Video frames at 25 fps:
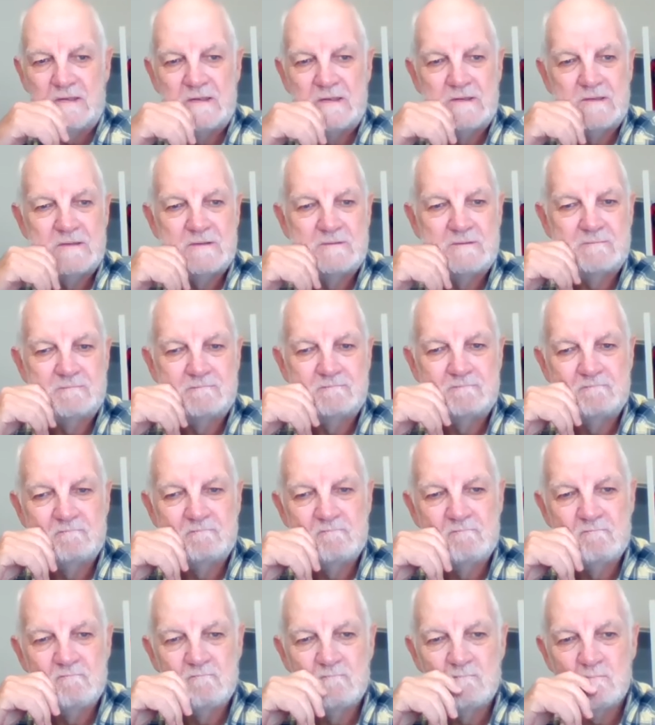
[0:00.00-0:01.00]

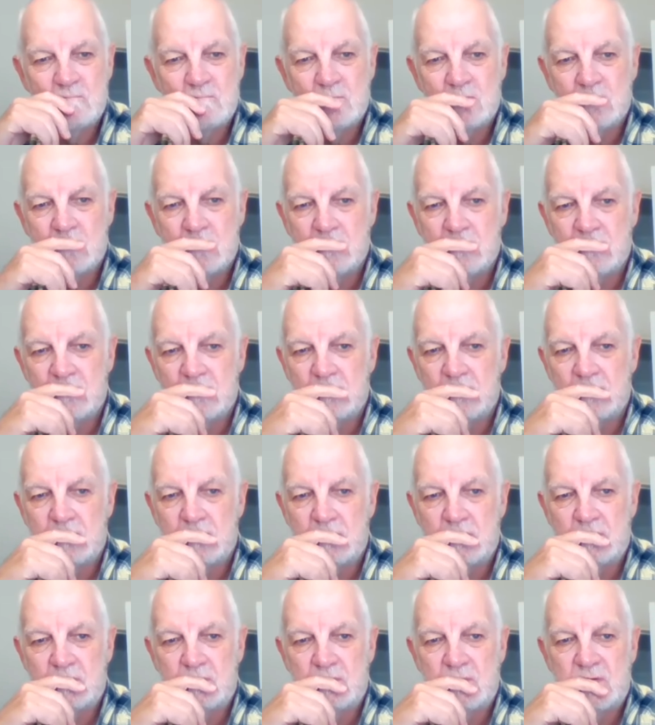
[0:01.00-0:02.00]

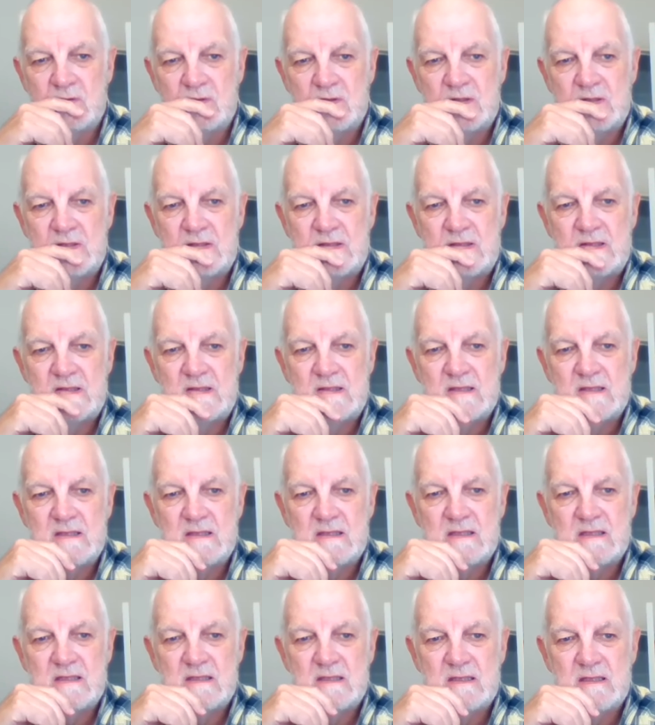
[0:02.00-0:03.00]

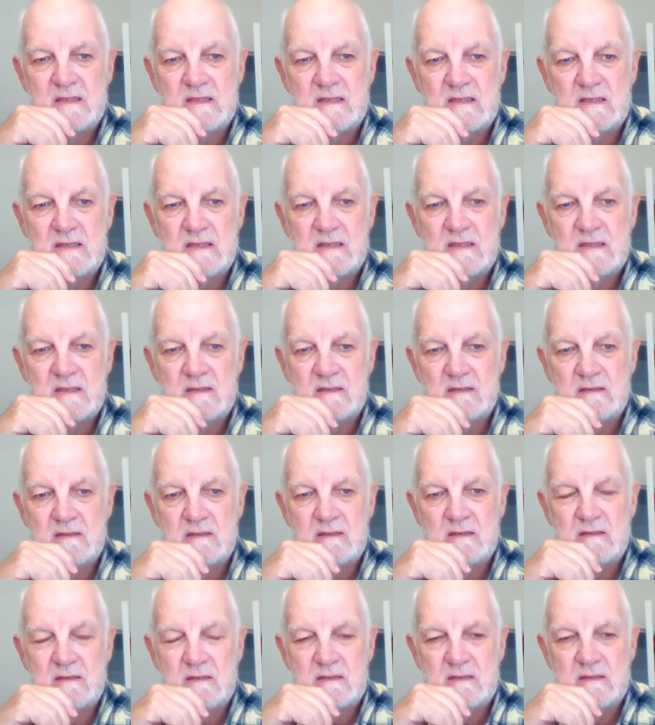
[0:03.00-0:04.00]

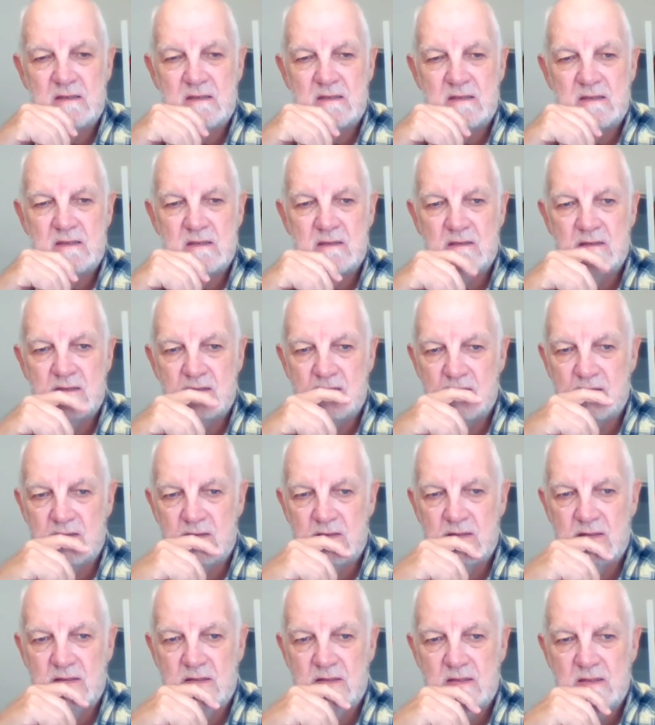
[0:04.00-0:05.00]

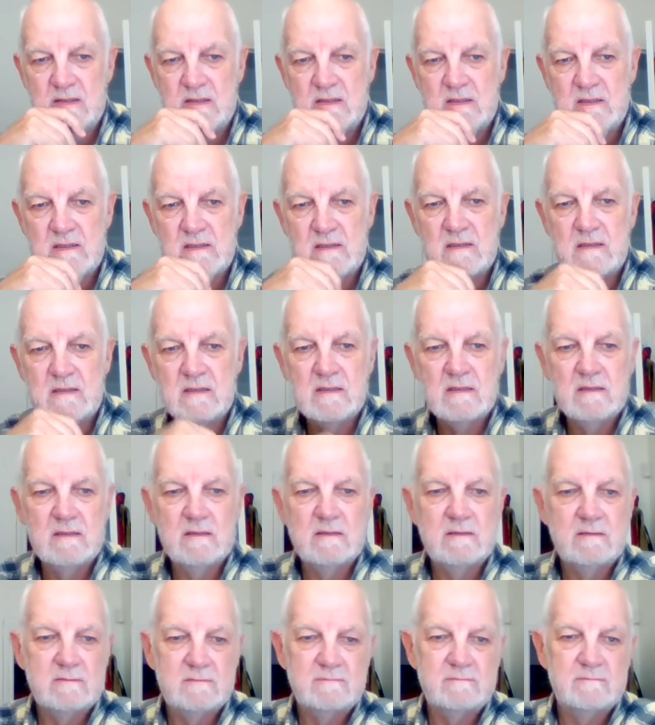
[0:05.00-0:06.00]

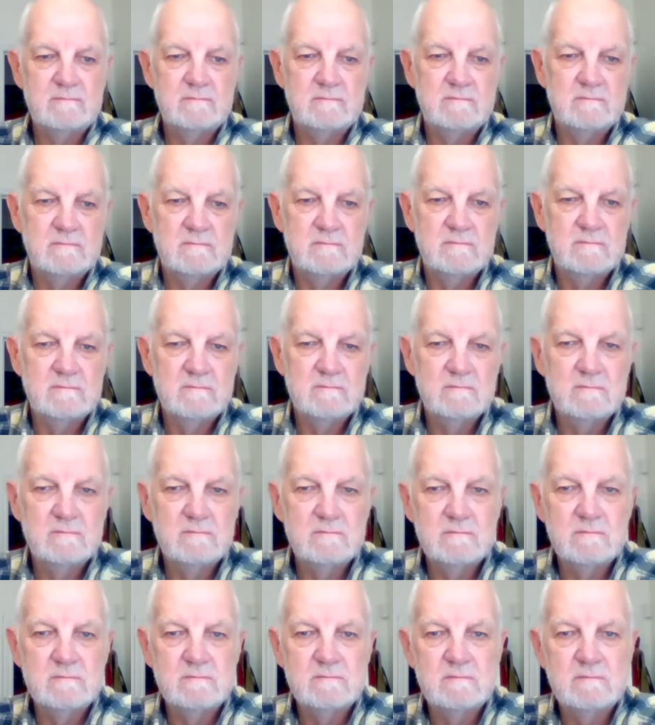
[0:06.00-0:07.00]
This person isn't speaking.